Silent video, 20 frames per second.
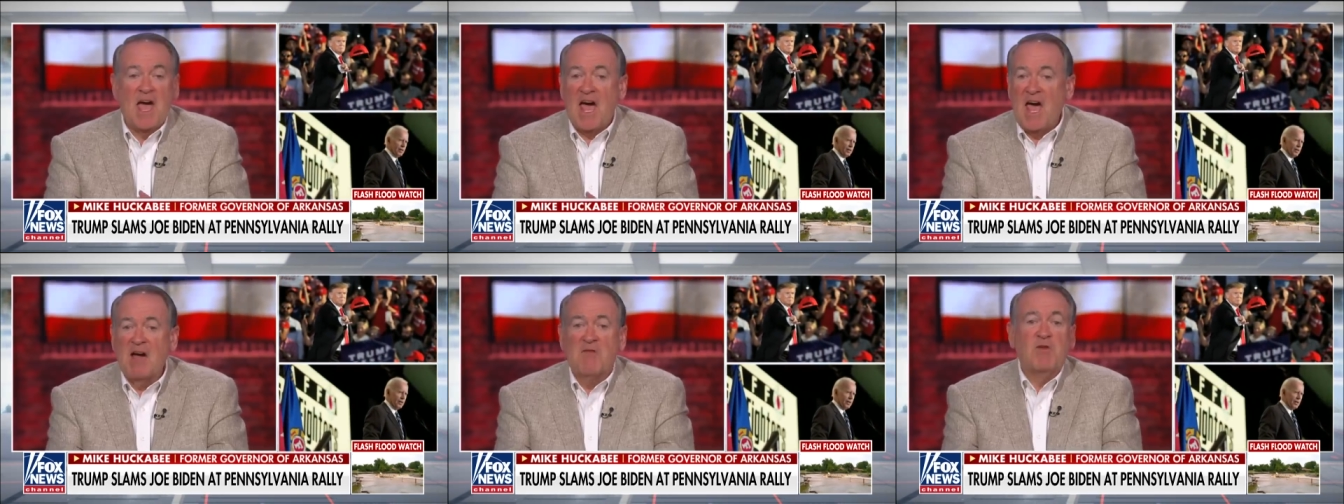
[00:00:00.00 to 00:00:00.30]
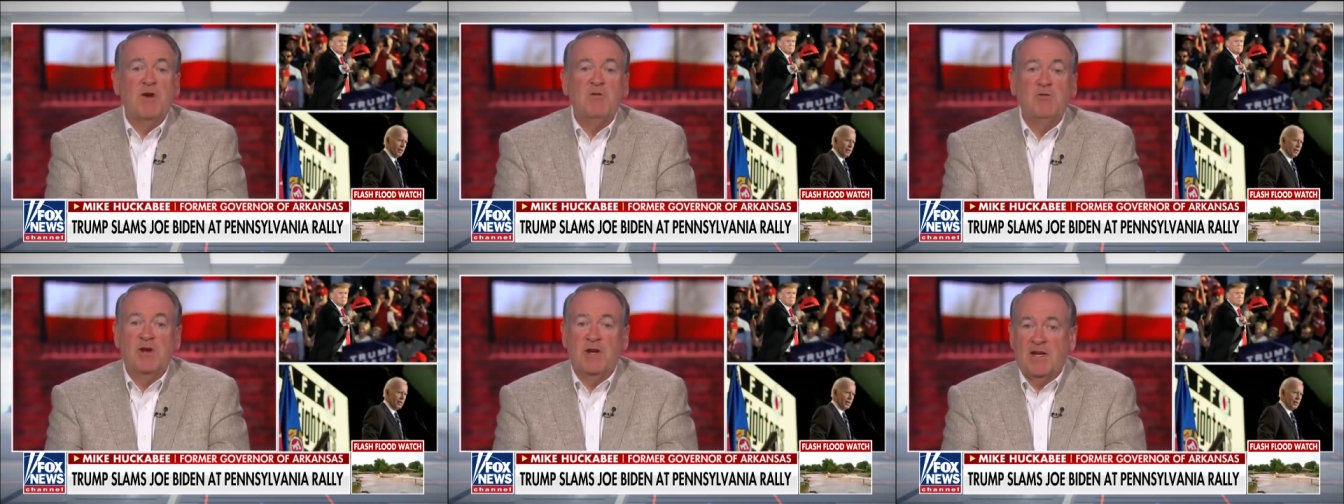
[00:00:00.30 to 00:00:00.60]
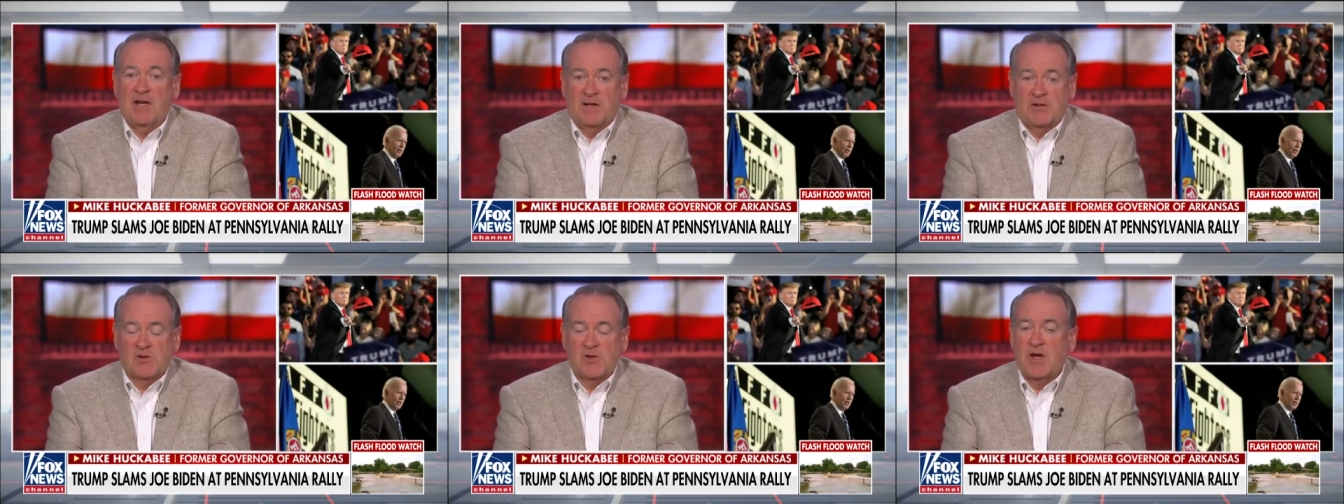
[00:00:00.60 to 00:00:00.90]
Everyone
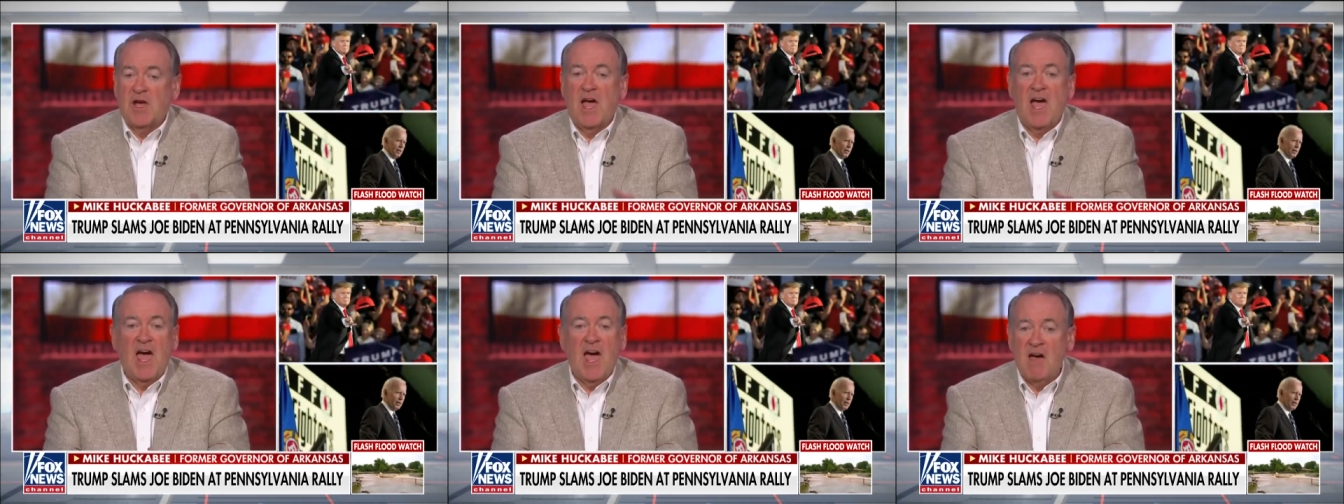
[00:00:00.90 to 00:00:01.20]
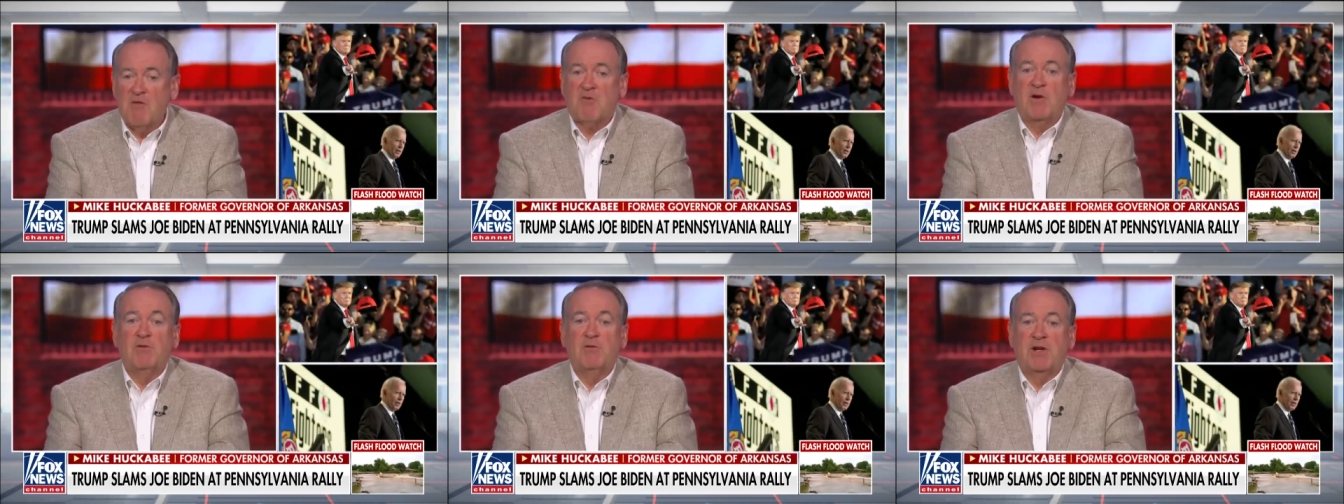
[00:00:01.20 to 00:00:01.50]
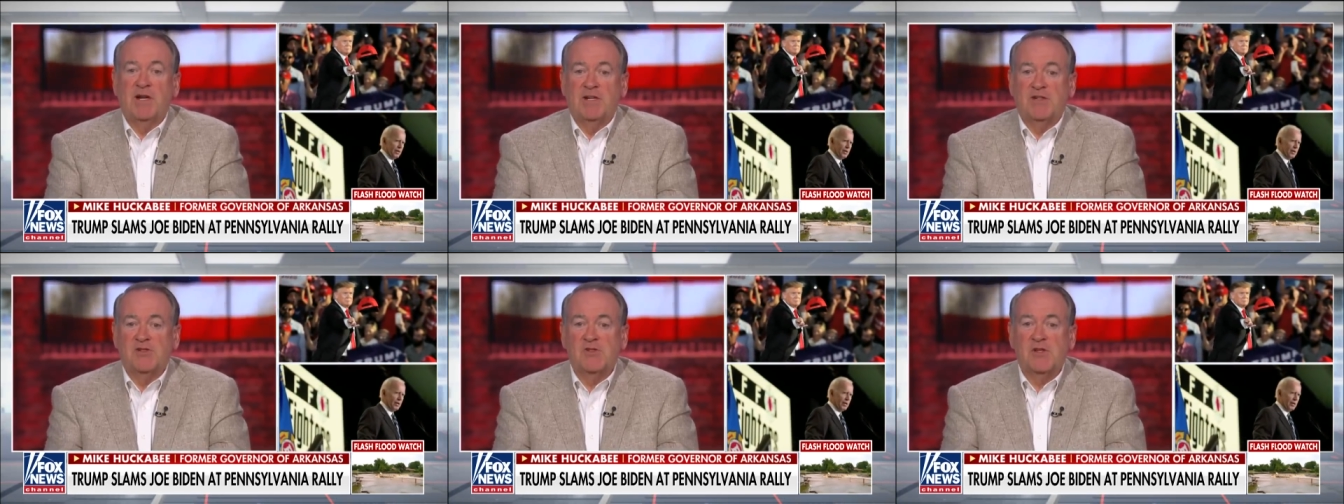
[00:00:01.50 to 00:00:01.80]
else
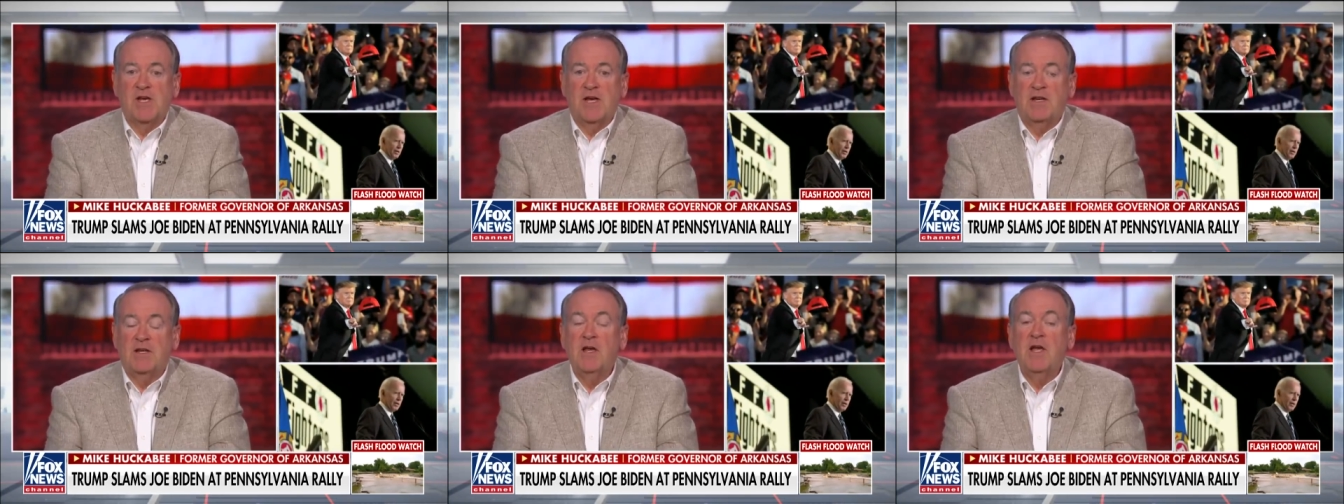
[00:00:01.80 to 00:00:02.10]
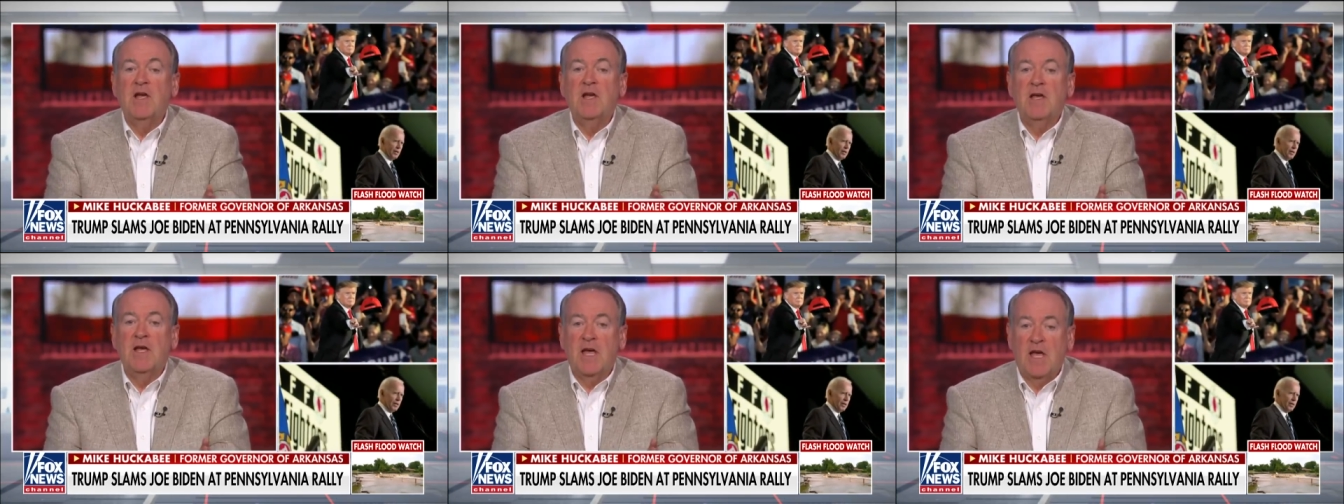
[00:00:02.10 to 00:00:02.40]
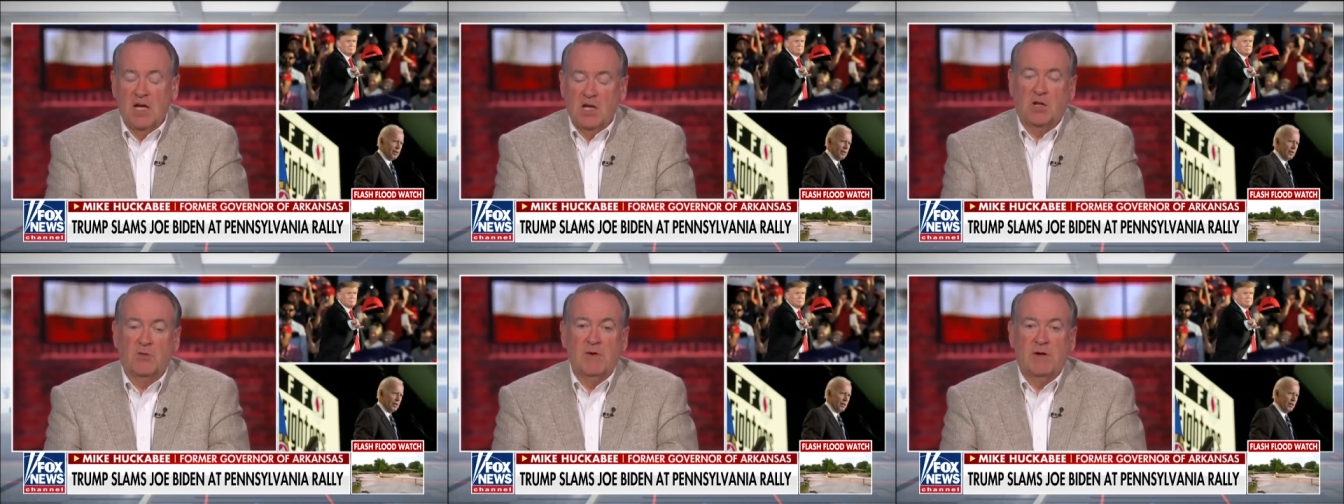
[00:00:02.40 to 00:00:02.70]
everyone else said
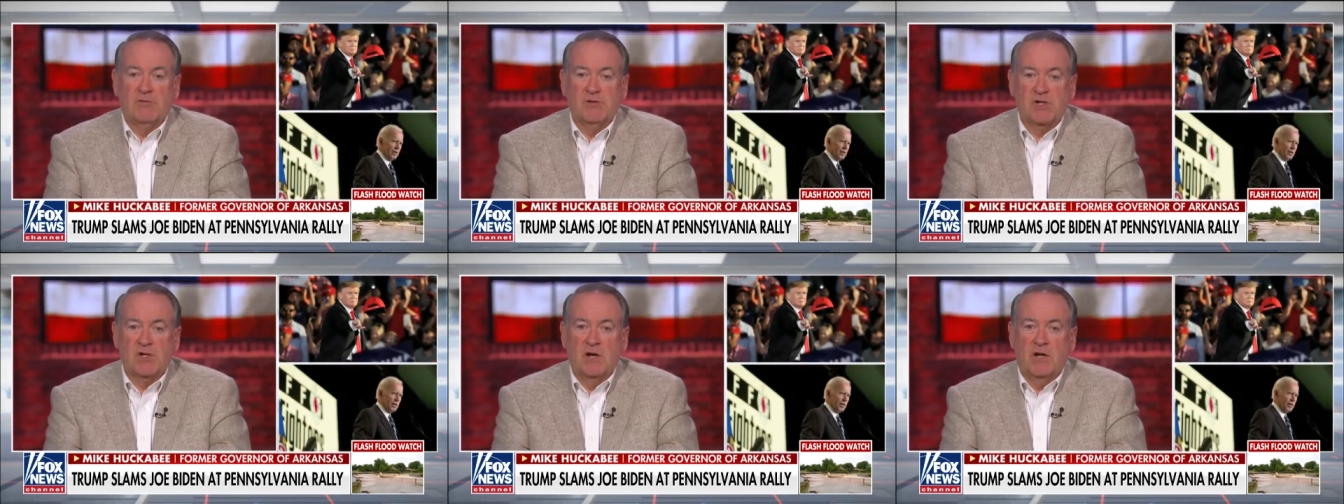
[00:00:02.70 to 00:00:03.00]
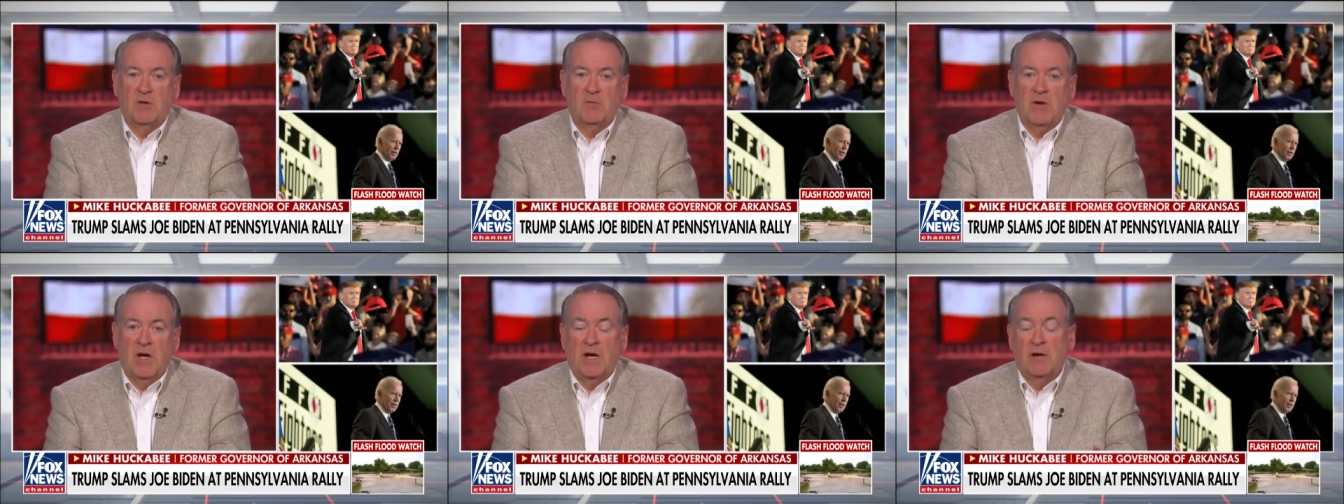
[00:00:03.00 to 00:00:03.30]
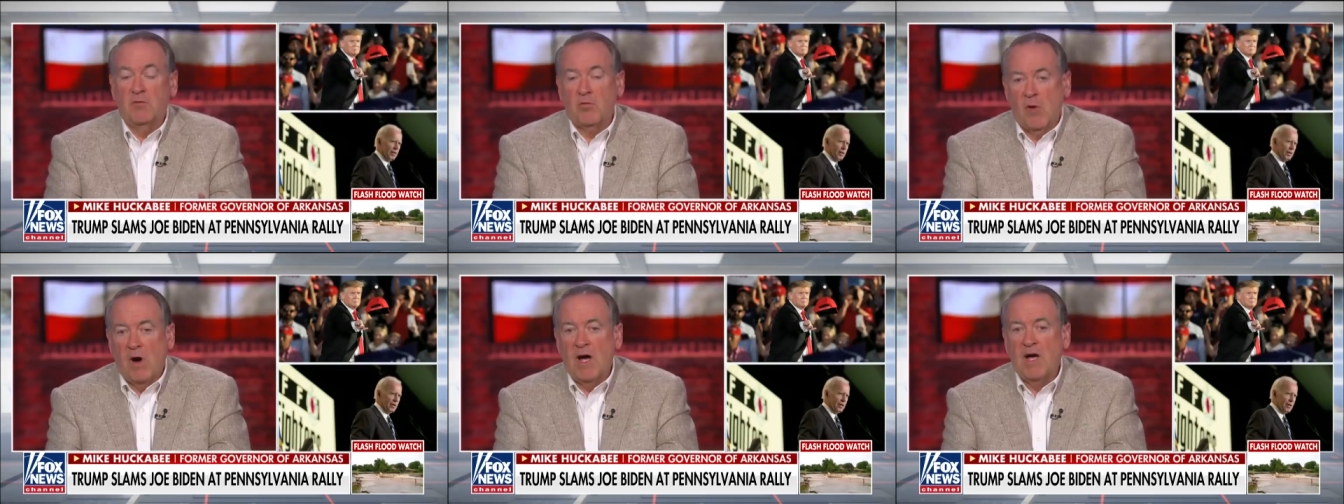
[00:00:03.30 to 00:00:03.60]
Hillary was going to win.
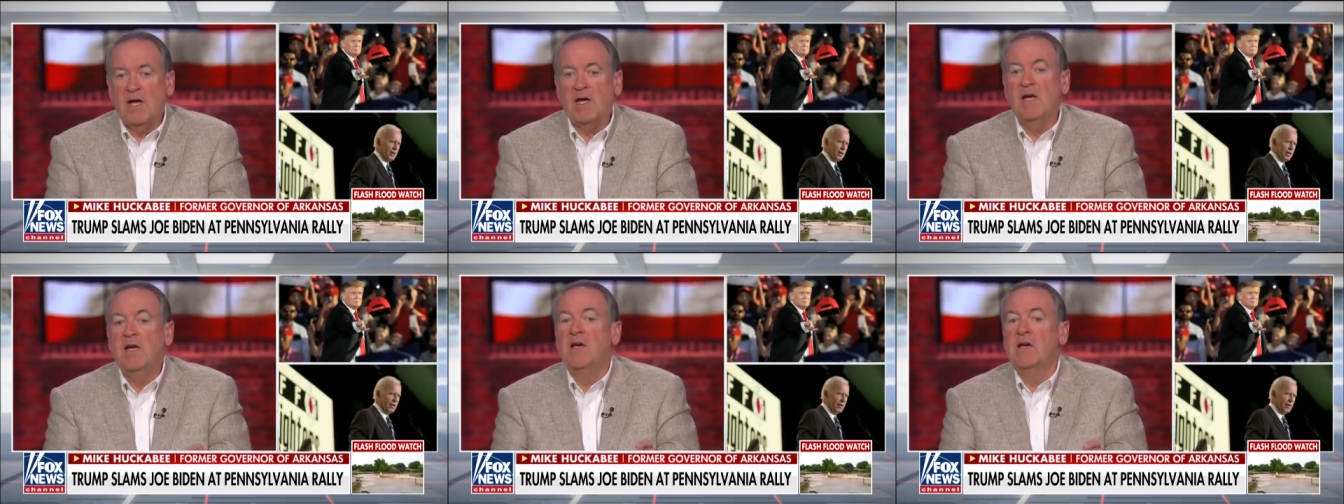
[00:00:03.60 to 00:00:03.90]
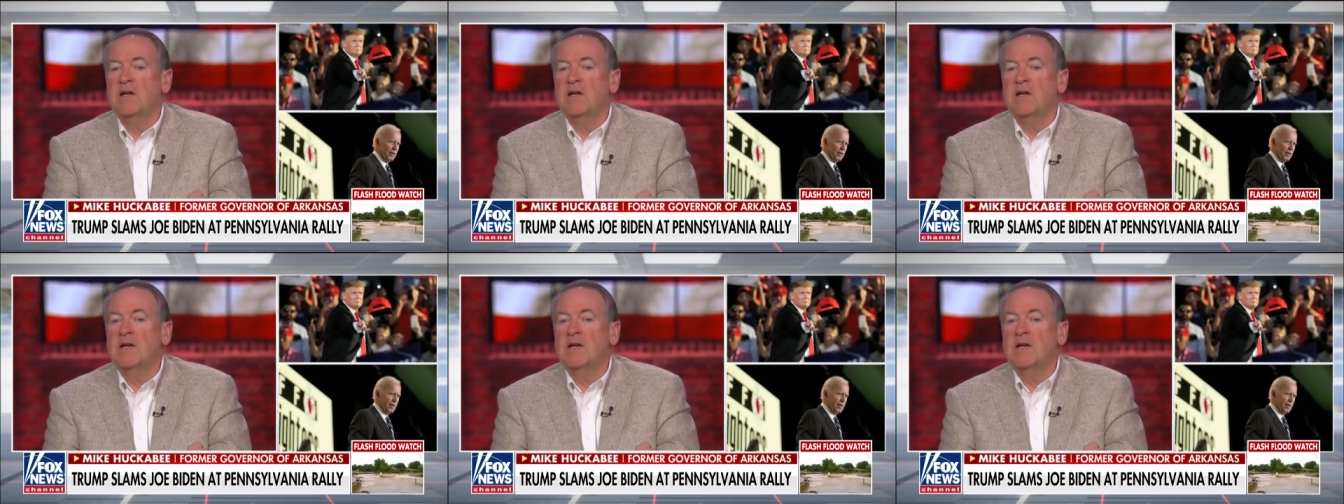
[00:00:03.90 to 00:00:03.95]
Why?